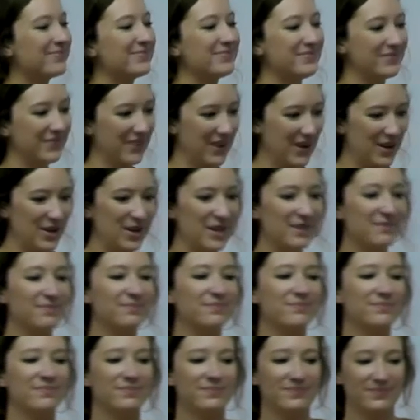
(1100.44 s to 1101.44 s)
Very good.
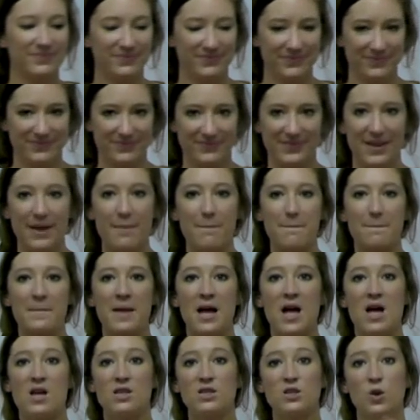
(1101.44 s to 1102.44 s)
Yep.
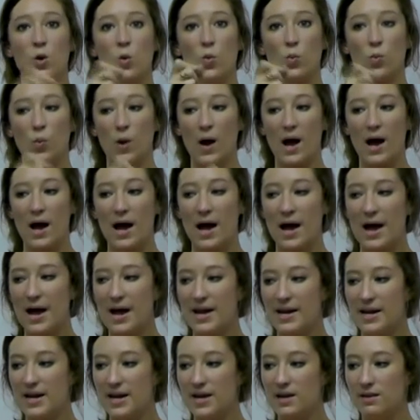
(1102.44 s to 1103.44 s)
So
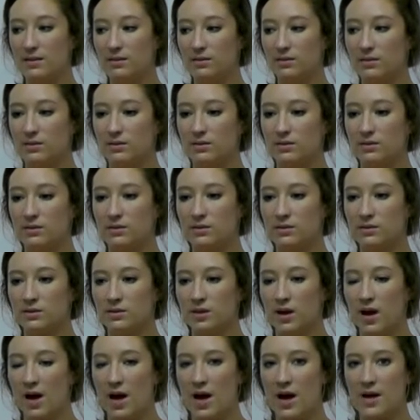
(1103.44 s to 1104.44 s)
write it.
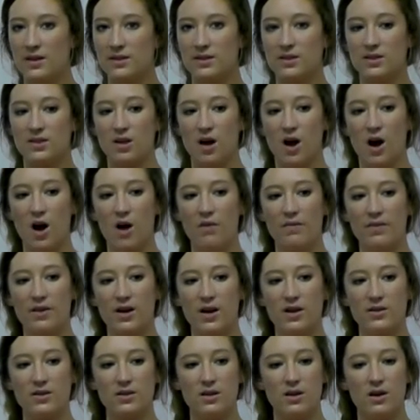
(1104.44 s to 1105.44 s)
Solve it
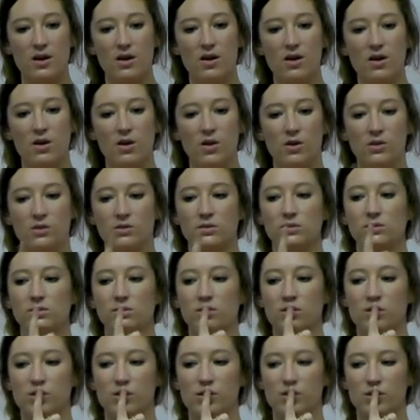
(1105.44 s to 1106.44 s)
on your own.
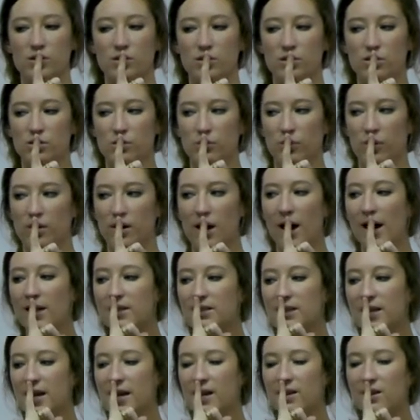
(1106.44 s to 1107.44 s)
We're
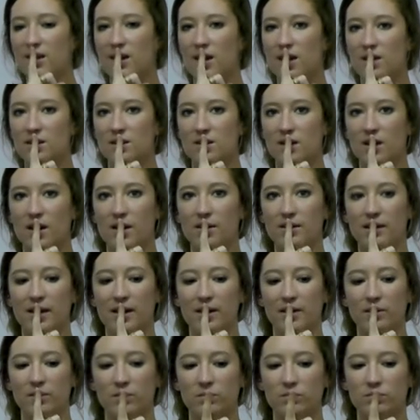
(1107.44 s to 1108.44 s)
not saying the answer out
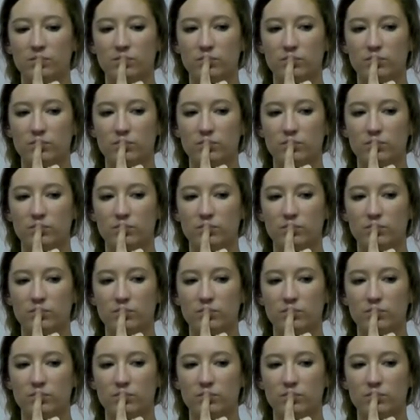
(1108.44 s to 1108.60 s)
loud.